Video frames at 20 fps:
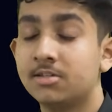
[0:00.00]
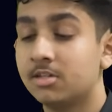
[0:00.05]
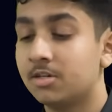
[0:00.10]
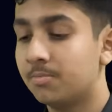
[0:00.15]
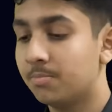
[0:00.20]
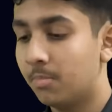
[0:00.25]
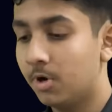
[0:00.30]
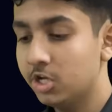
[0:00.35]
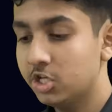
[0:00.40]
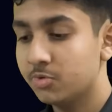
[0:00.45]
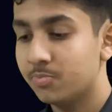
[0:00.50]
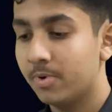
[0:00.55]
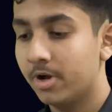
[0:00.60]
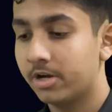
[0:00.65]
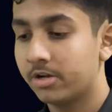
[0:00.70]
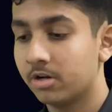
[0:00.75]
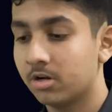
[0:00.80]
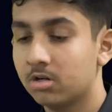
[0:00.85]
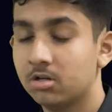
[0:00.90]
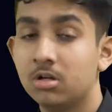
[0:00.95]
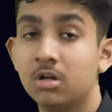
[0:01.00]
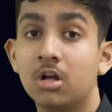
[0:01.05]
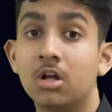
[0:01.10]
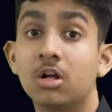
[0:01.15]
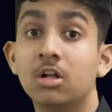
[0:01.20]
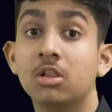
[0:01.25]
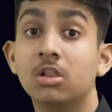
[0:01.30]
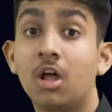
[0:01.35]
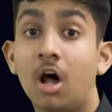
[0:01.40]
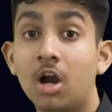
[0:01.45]
is a much better
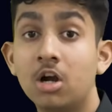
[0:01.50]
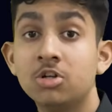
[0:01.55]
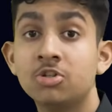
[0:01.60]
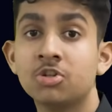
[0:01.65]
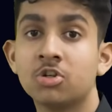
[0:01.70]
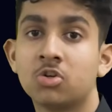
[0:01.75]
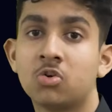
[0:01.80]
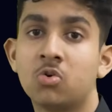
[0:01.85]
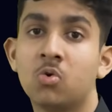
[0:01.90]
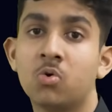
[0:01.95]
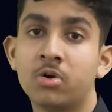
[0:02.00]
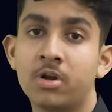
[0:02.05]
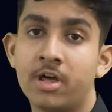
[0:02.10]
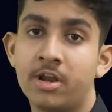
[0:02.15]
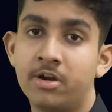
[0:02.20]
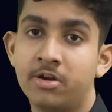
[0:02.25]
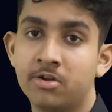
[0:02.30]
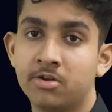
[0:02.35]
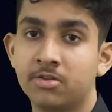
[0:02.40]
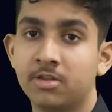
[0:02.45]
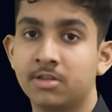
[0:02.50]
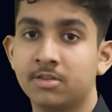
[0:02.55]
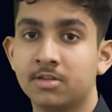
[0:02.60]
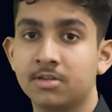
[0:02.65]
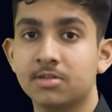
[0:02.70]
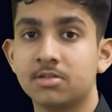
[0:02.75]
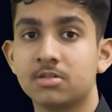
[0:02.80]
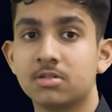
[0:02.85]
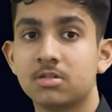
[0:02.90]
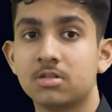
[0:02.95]
larger code editor than
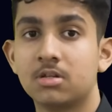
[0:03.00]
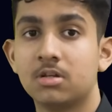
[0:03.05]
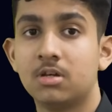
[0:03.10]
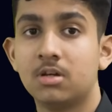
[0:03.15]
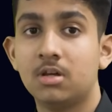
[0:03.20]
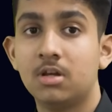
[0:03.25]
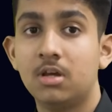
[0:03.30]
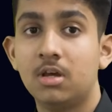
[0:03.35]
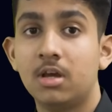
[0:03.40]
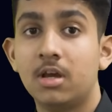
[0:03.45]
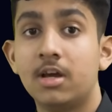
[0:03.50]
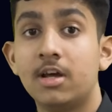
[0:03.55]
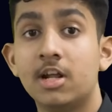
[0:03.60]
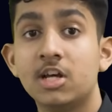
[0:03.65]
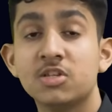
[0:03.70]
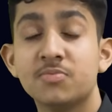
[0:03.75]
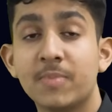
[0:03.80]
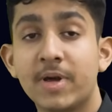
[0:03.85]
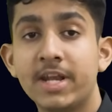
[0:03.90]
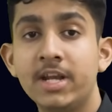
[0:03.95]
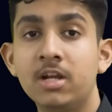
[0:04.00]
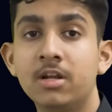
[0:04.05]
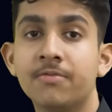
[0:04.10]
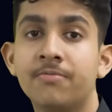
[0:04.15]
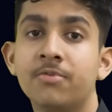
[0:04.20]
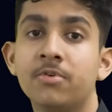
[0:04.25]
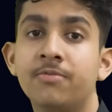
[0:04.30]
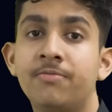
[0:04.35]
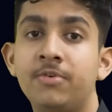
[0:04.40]
this. It has many different